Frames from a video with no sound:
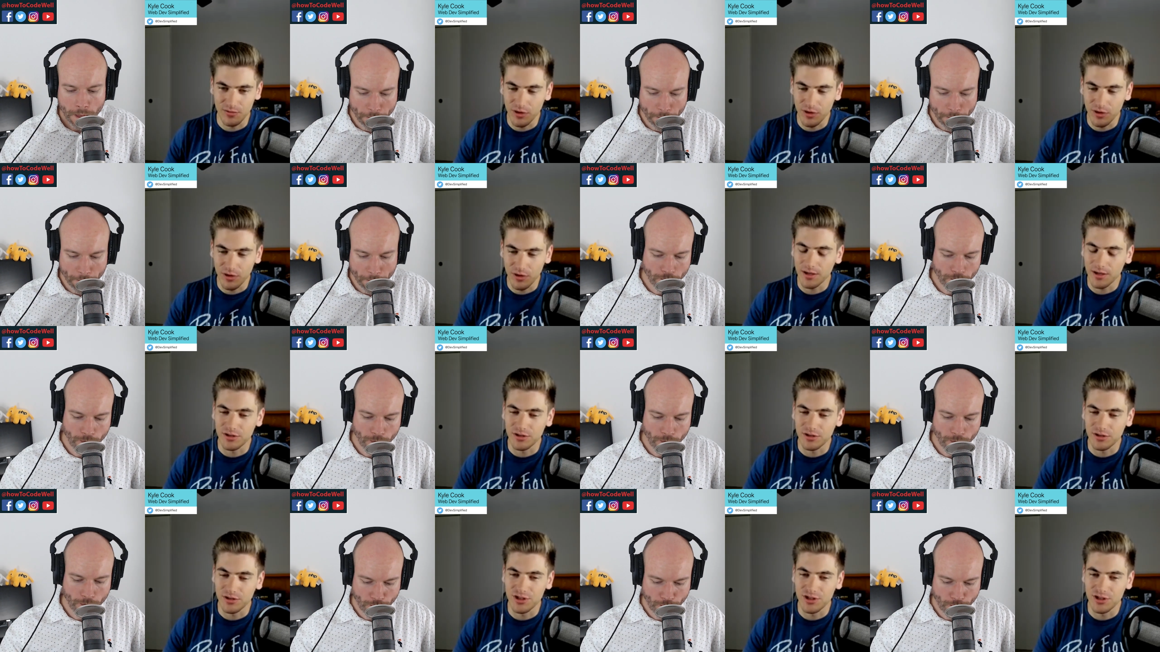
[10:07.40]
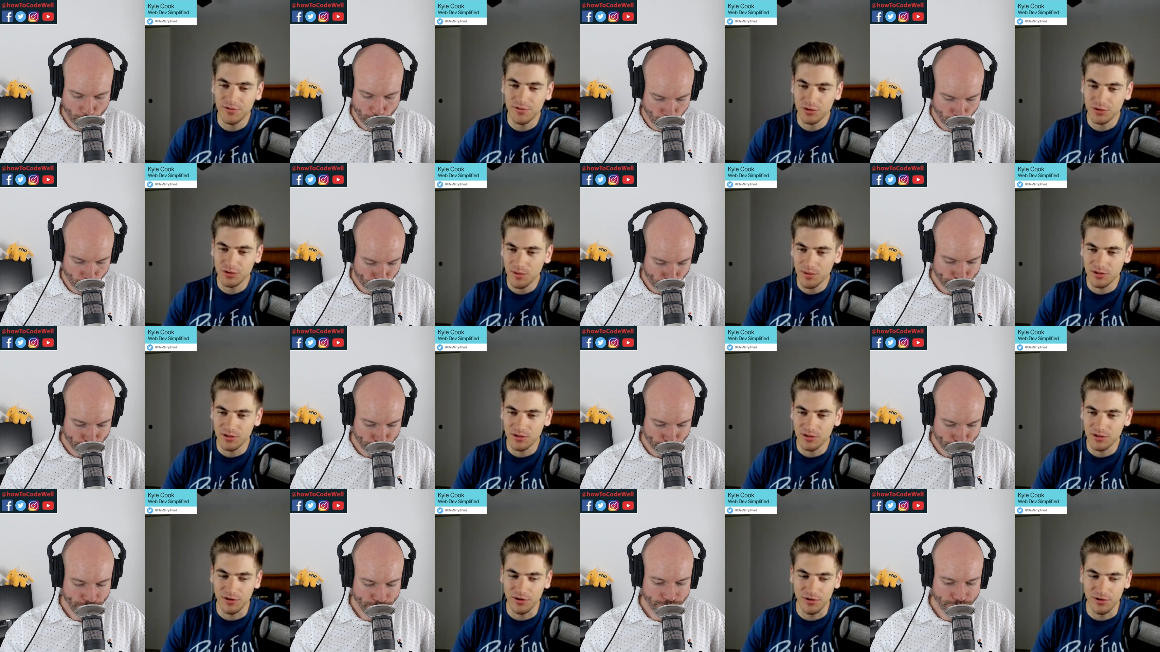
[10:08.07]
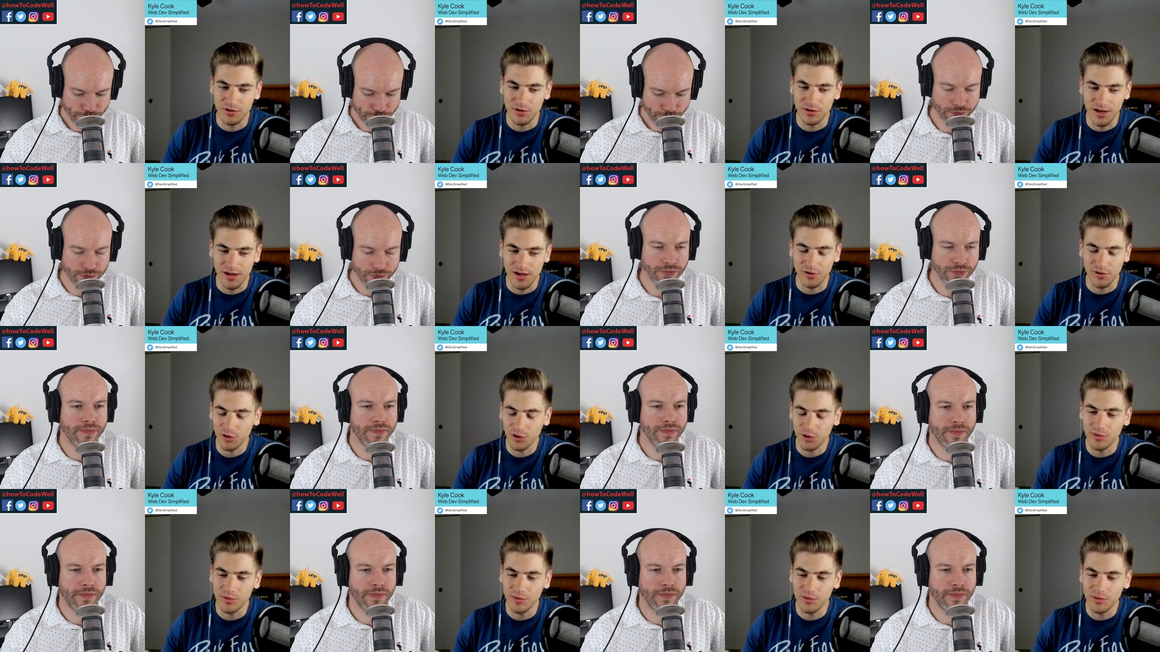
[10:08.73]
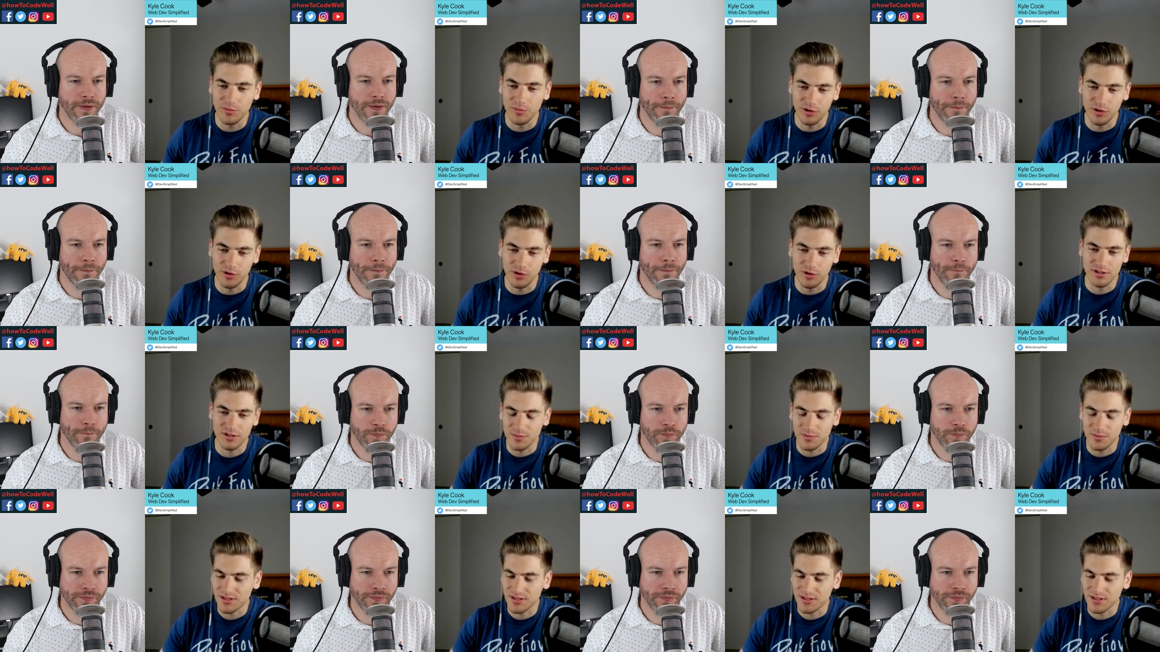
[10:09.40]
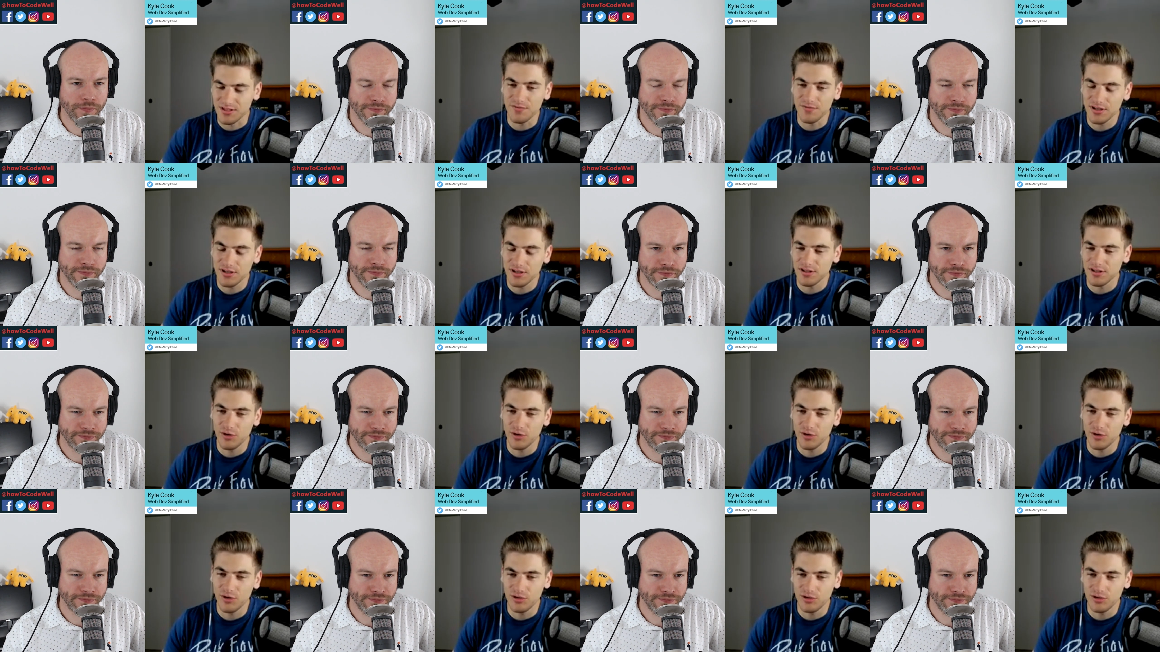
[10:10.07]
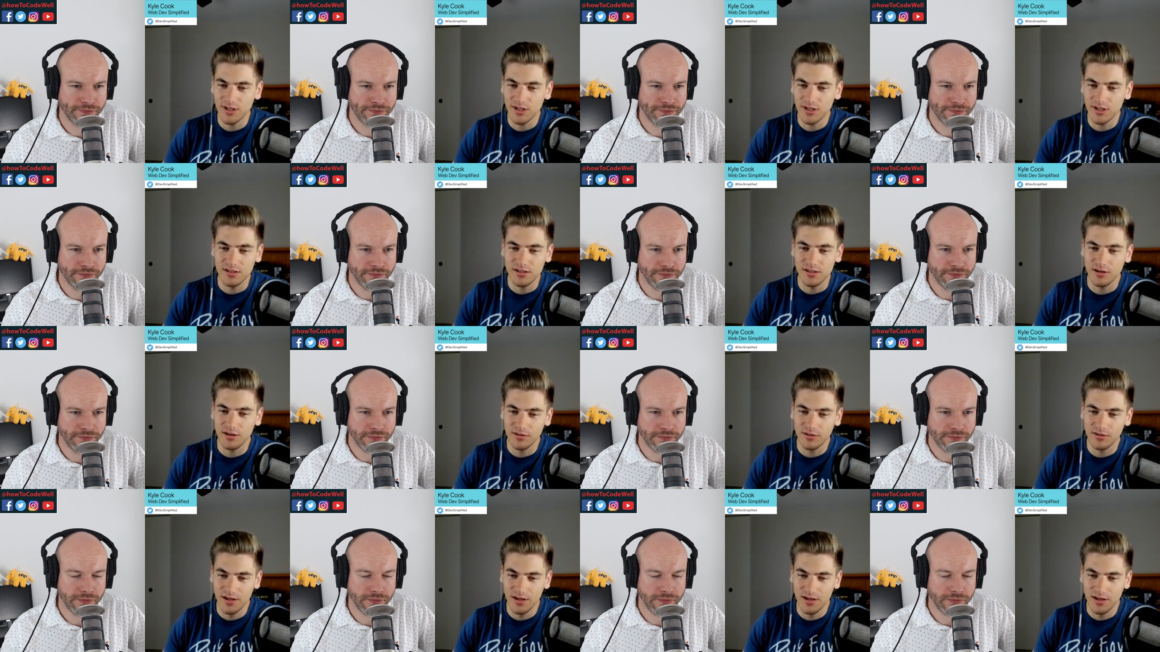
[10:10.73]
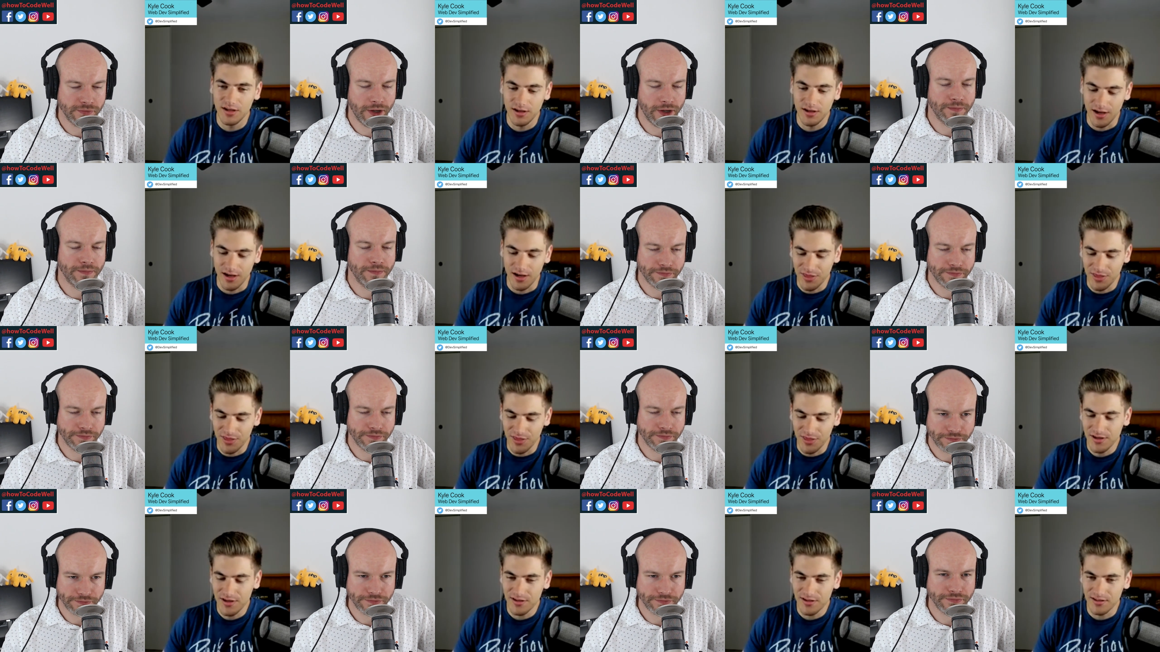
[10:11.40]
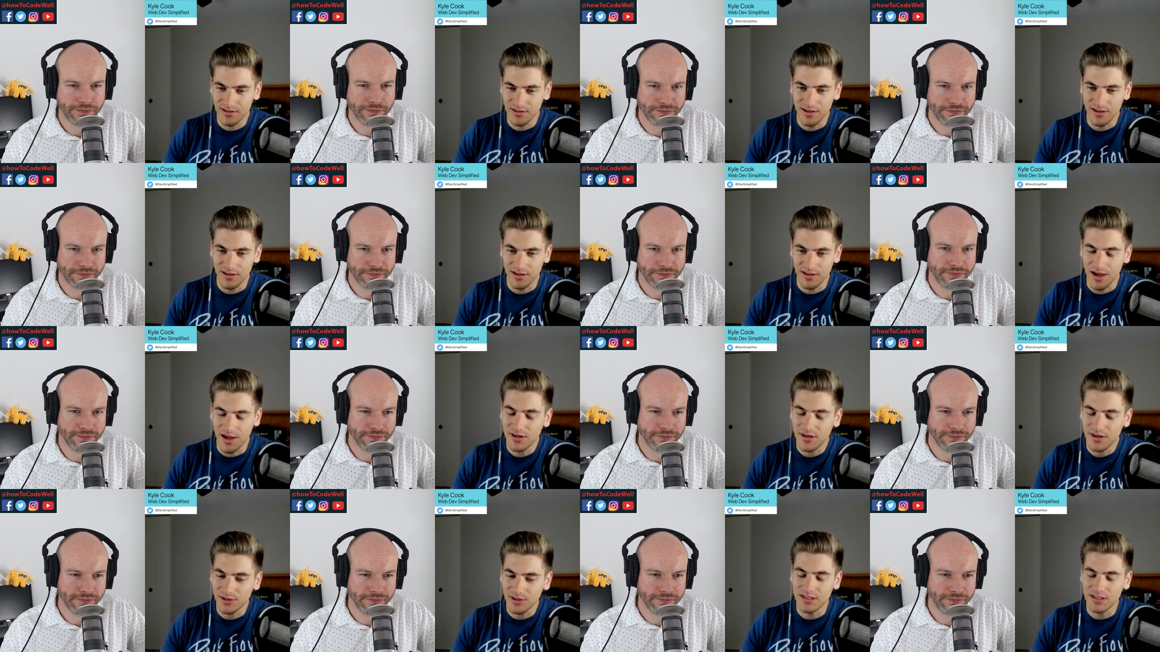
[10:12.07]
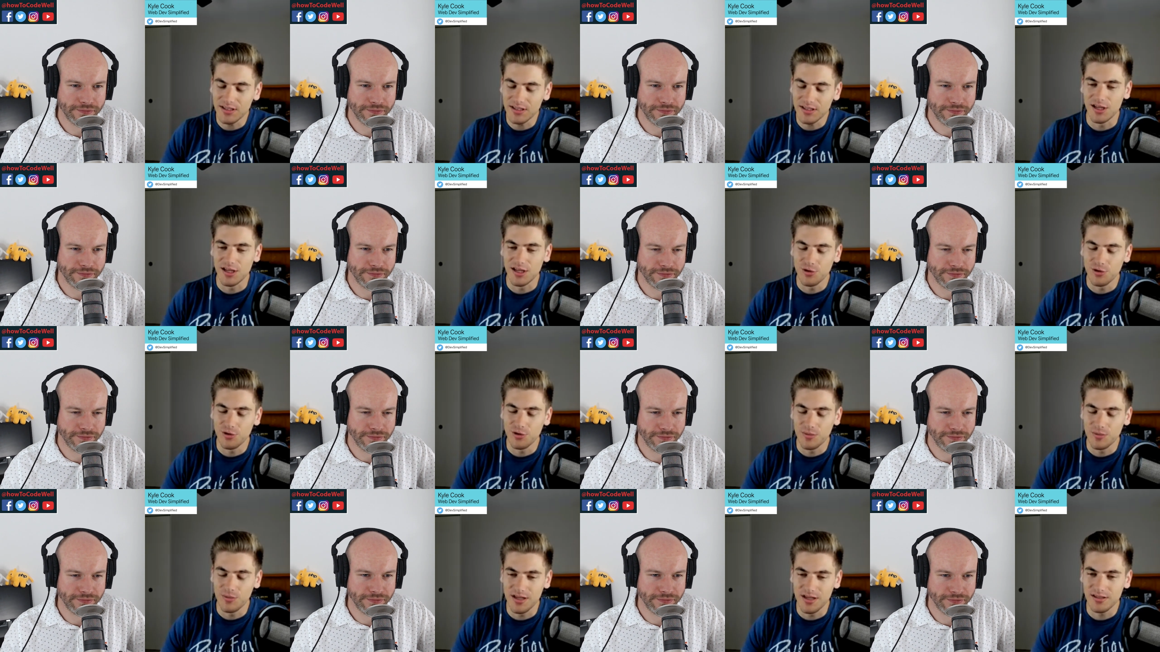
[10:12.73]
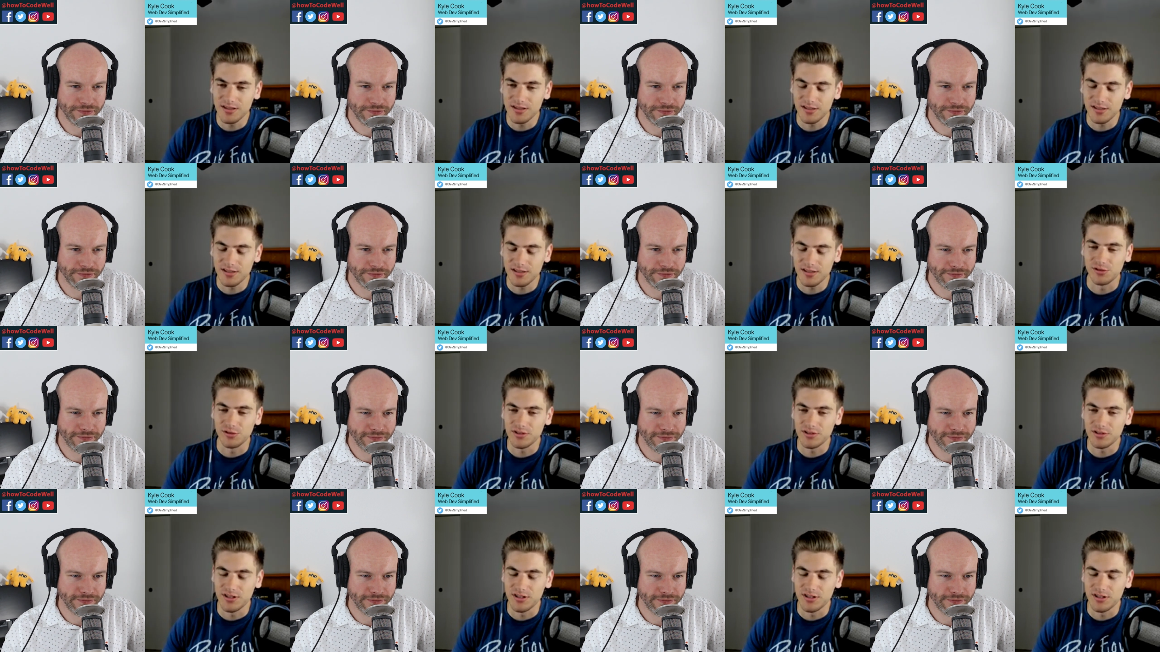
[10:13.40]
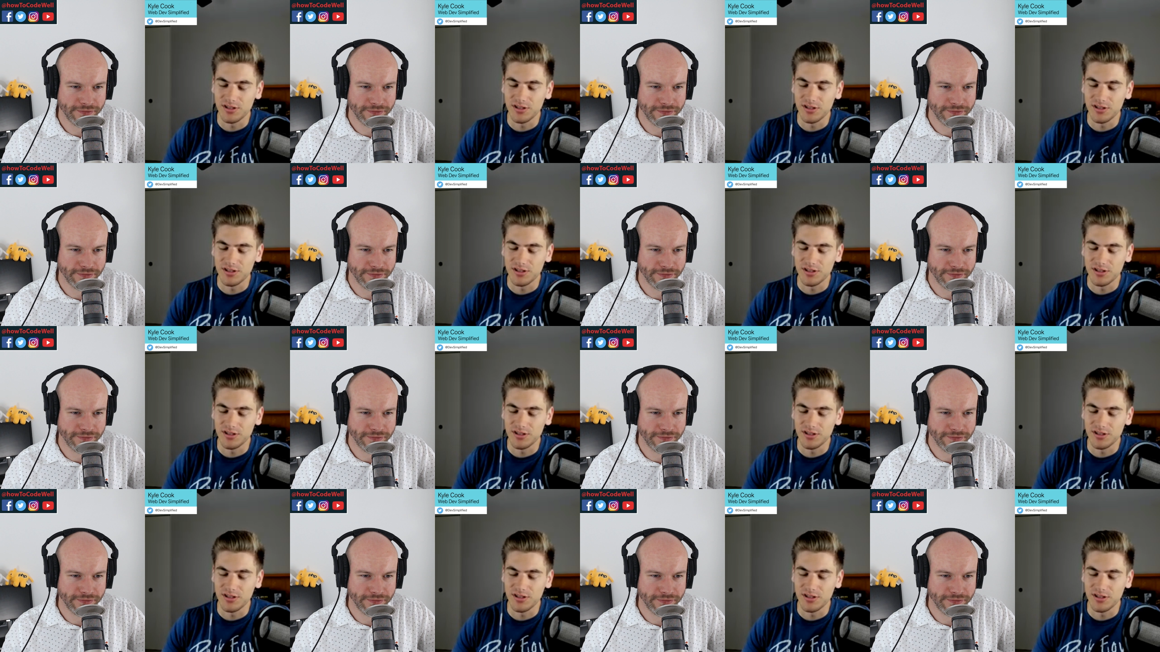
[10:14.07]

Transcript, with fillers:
Speaker 1: when it comes to JavaScript is where you have a little bit more specifics on what you need to know. Yeah. I think having at least intermediate skills in